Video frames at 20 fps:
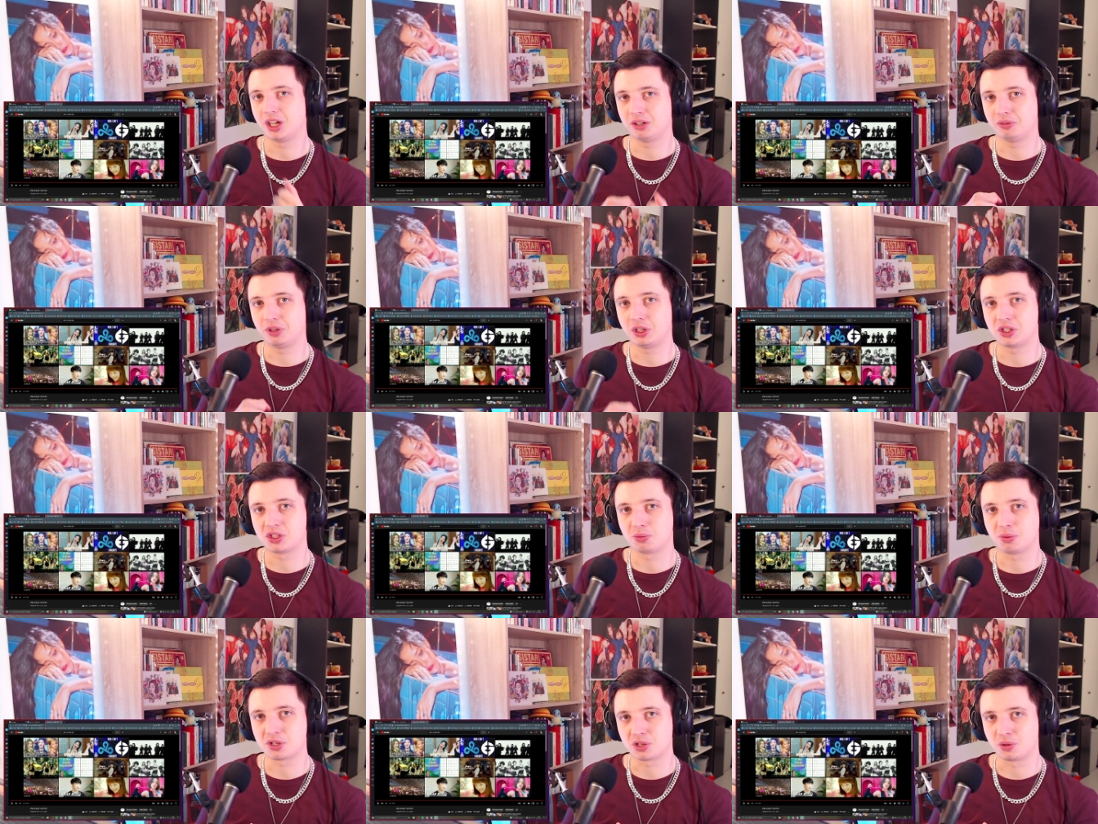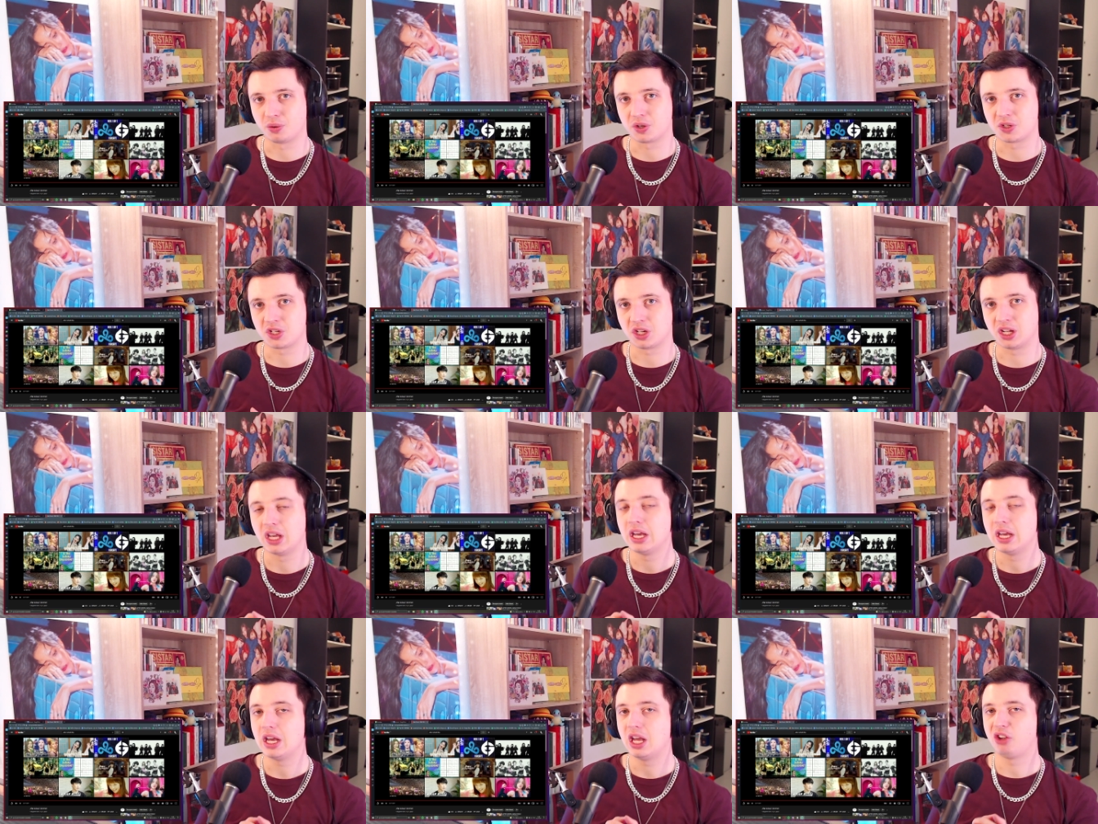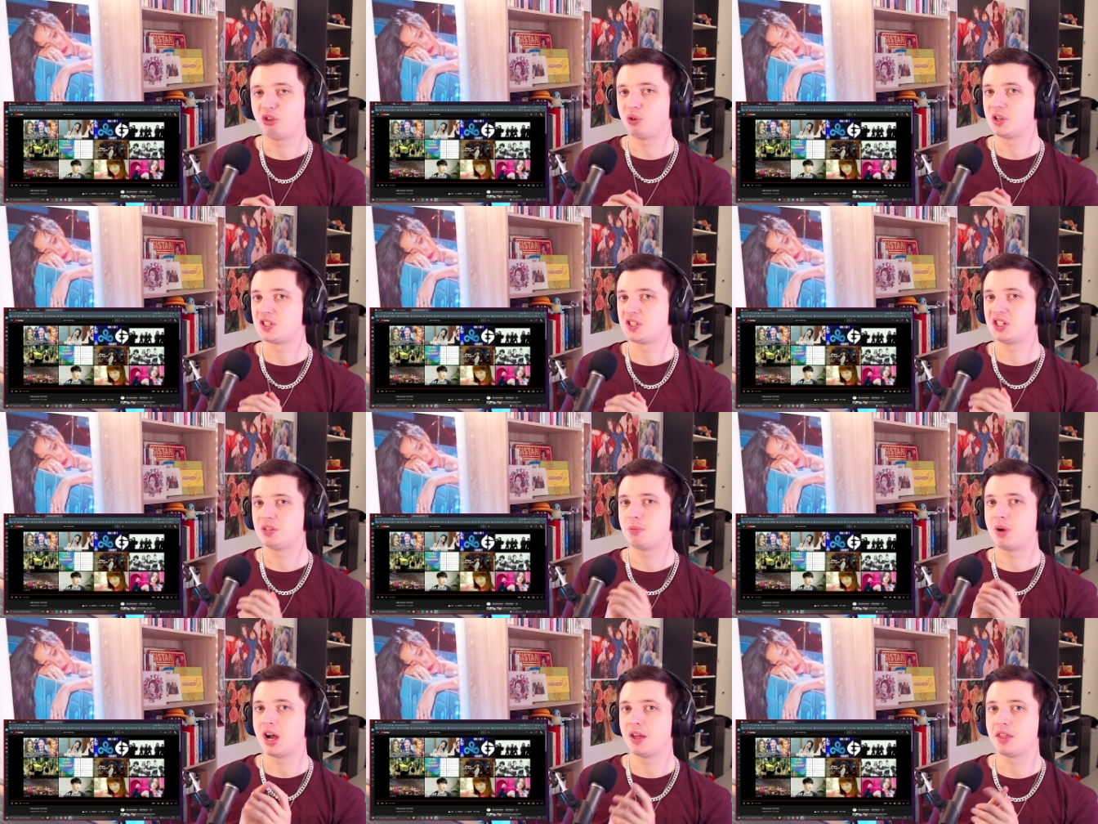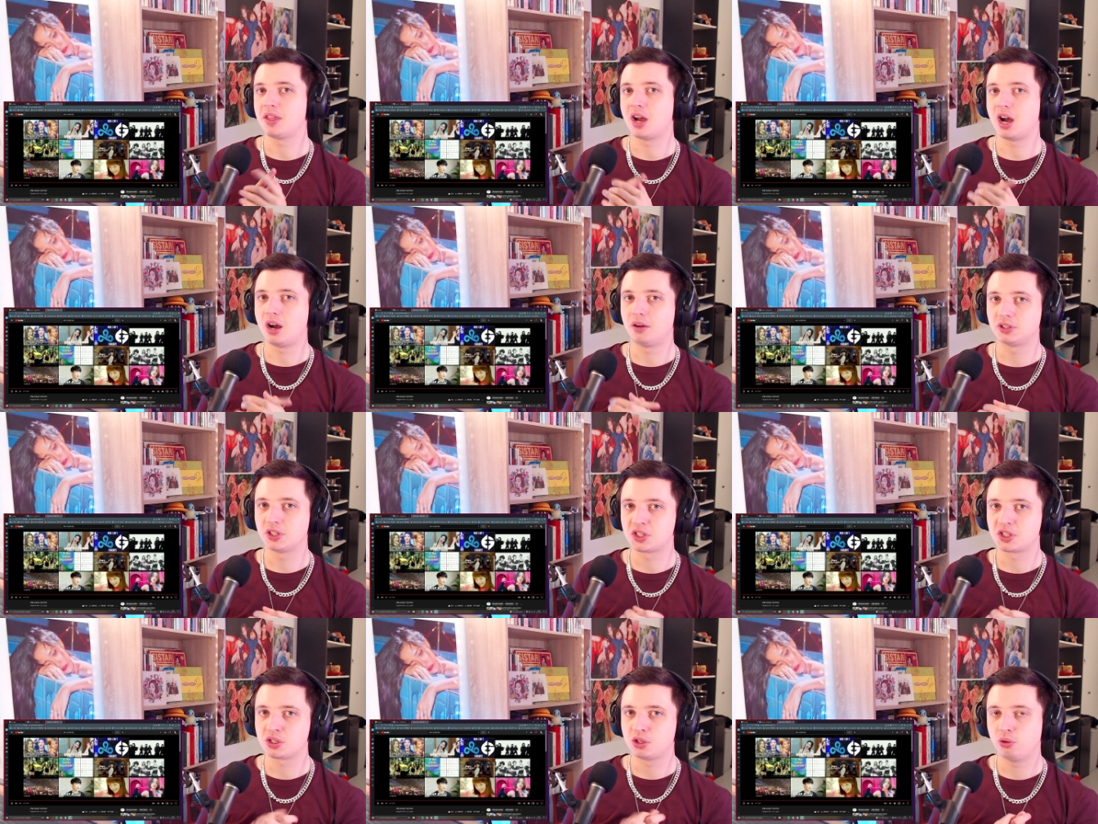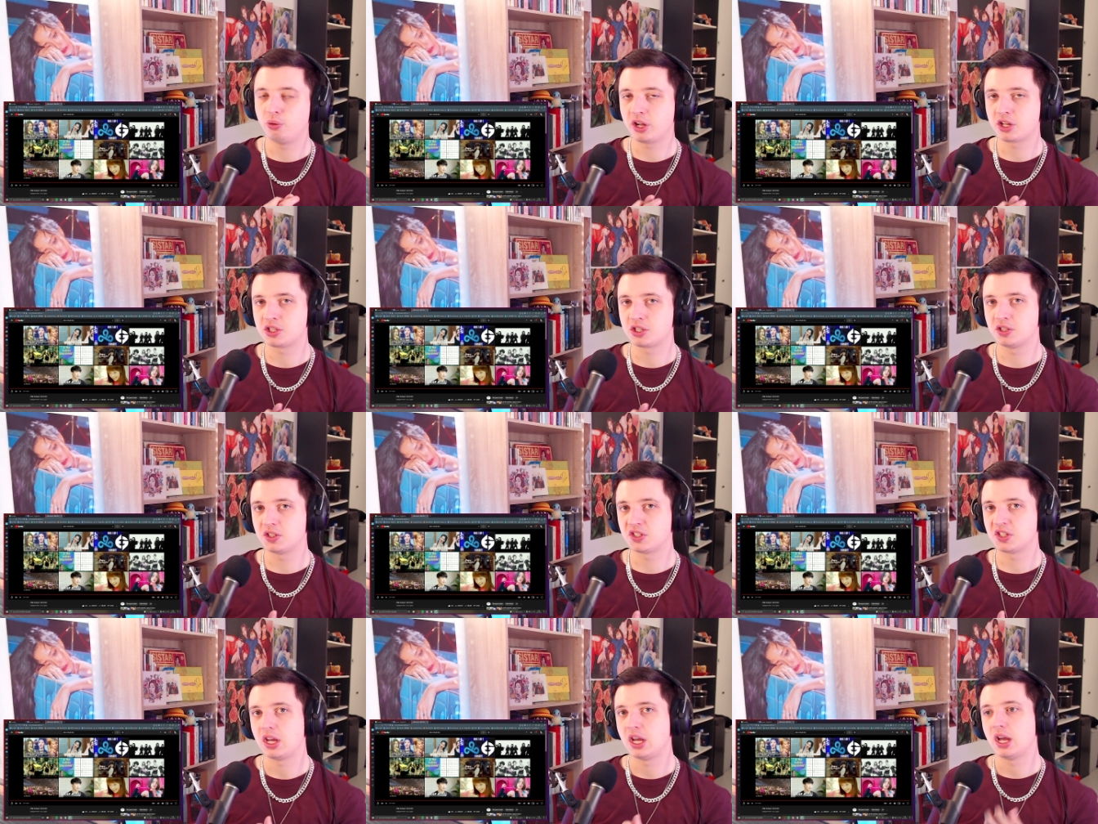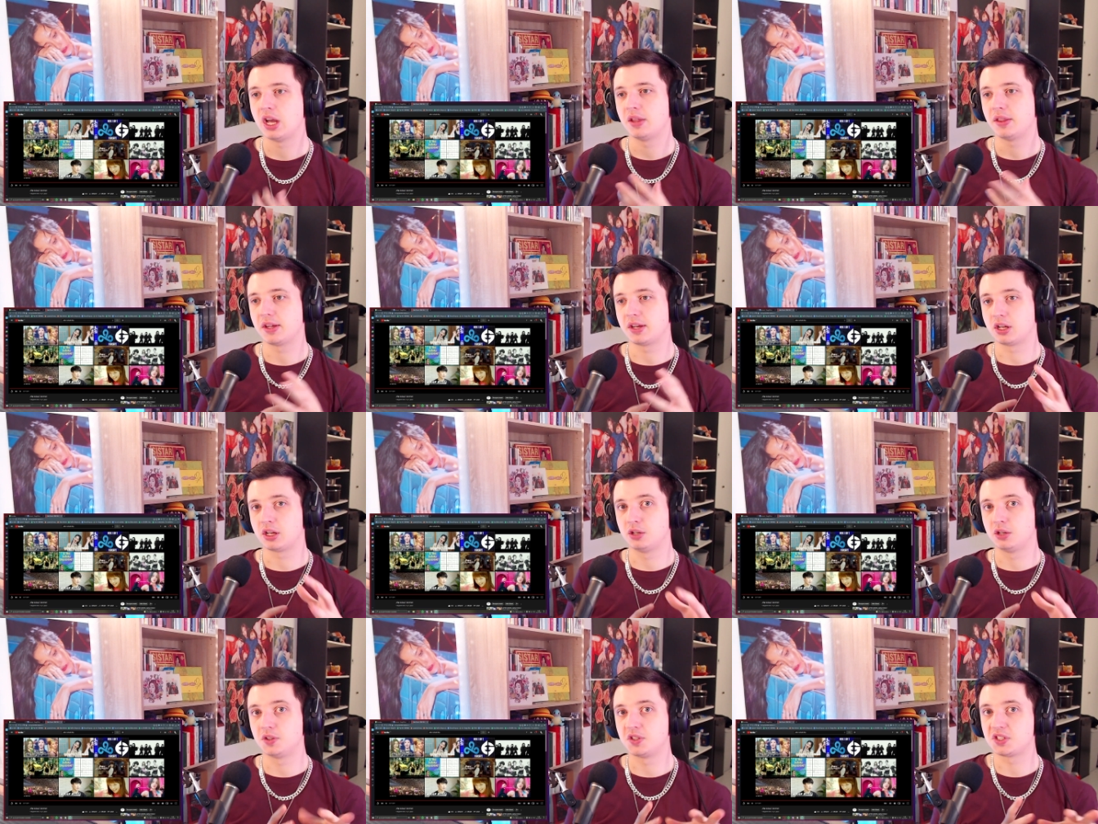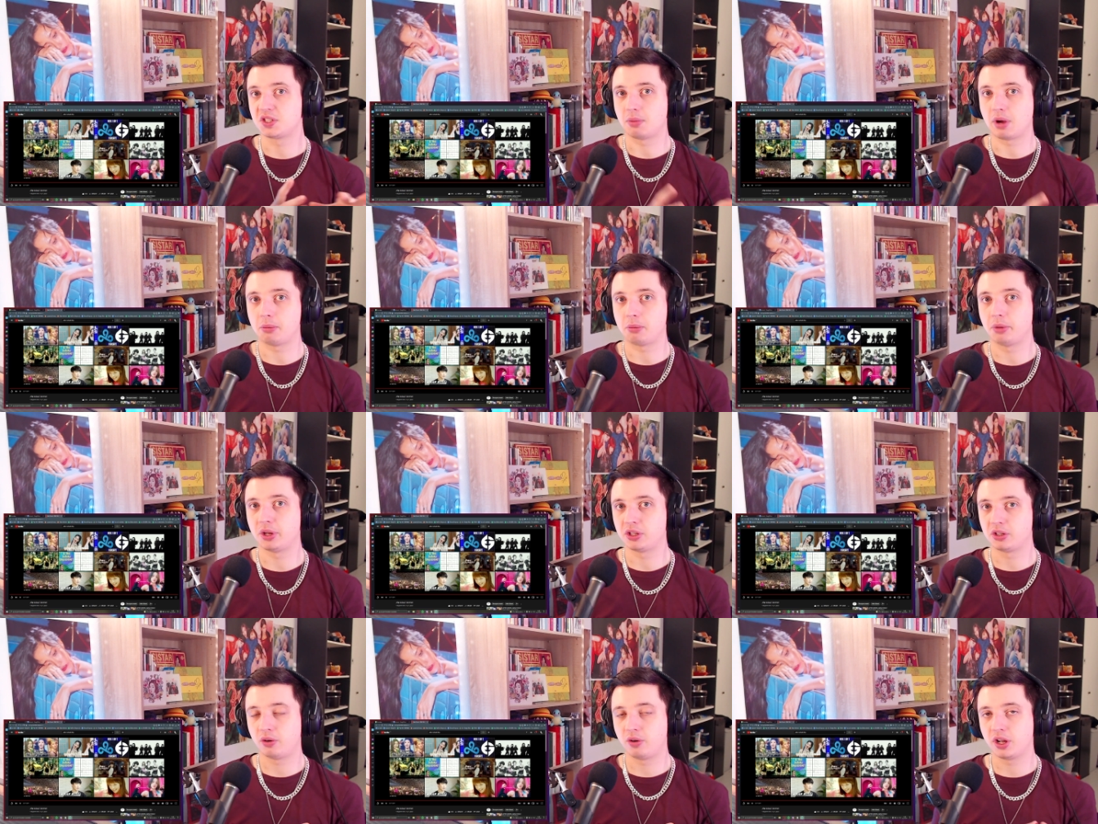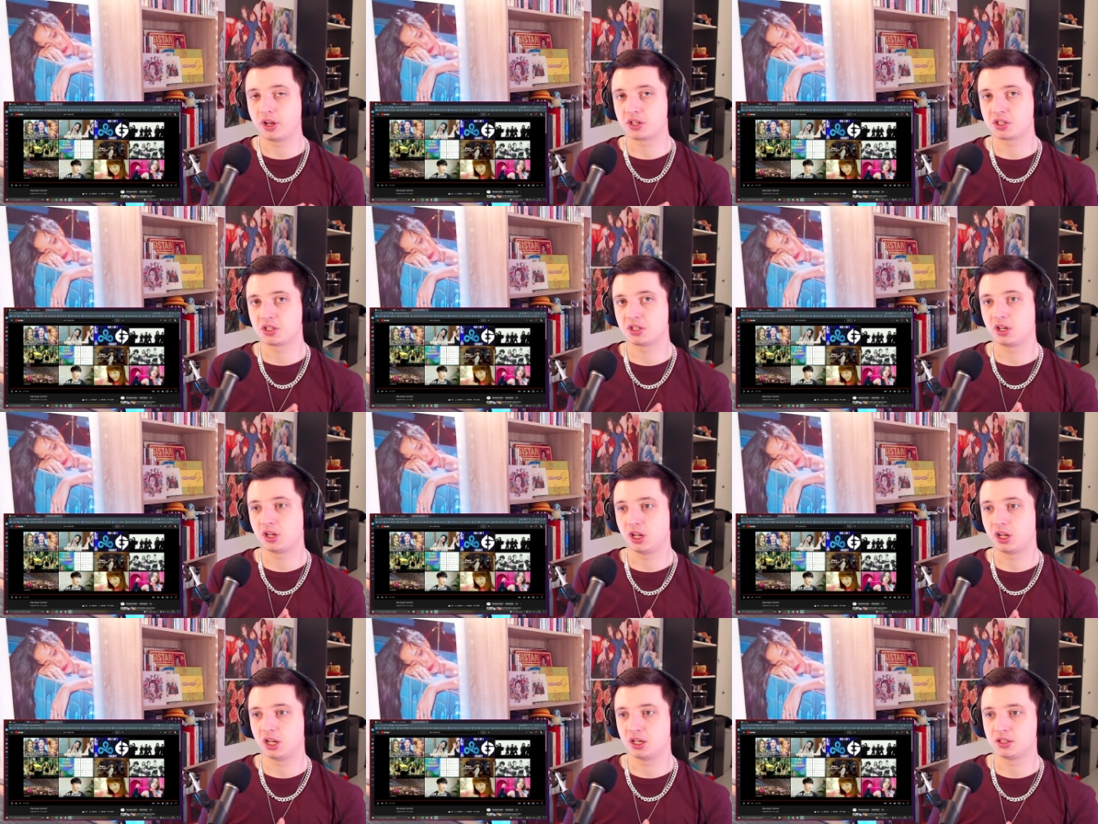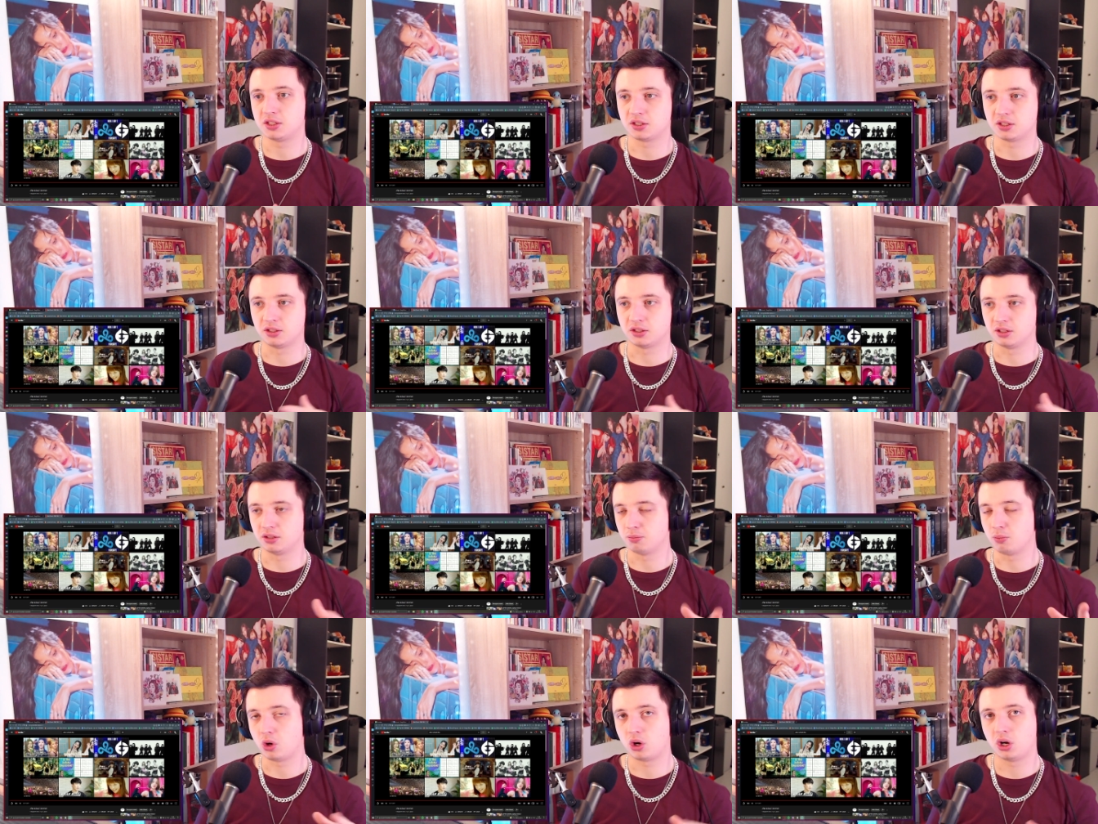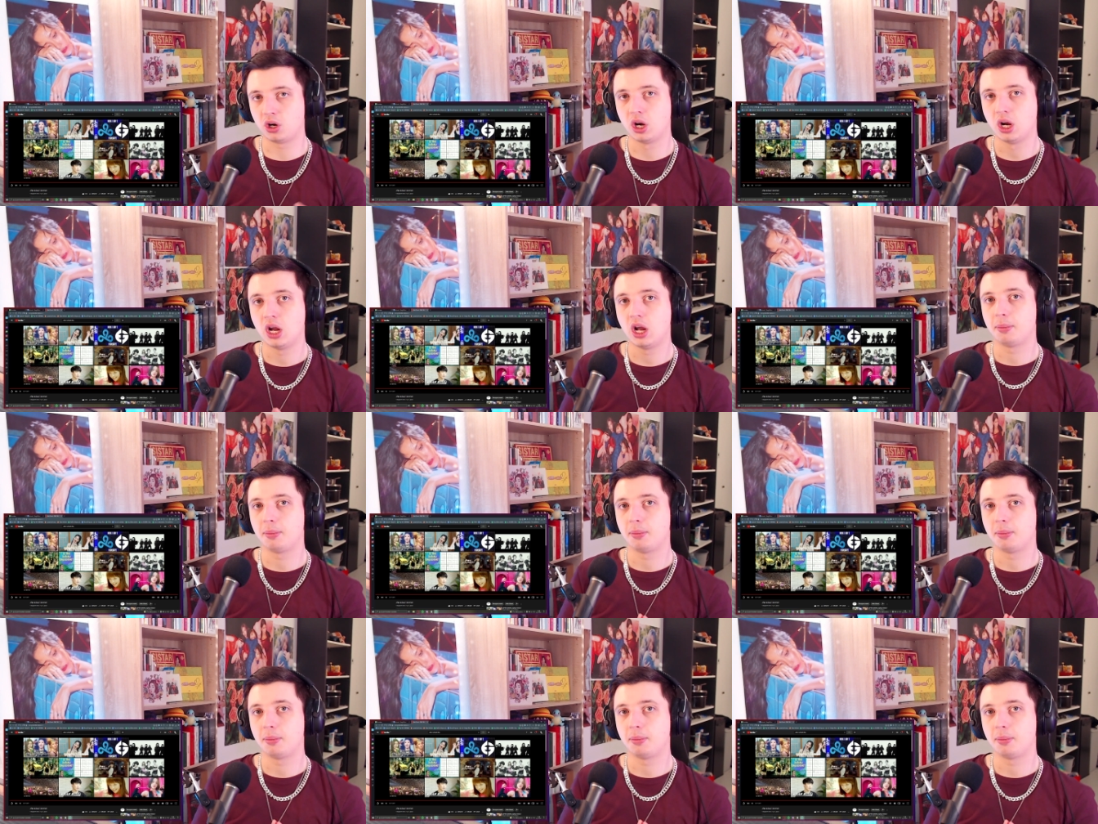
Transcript: Thank you so much for watching. If you want to see my other After School reactions, that includes the Mama duration and uh, more.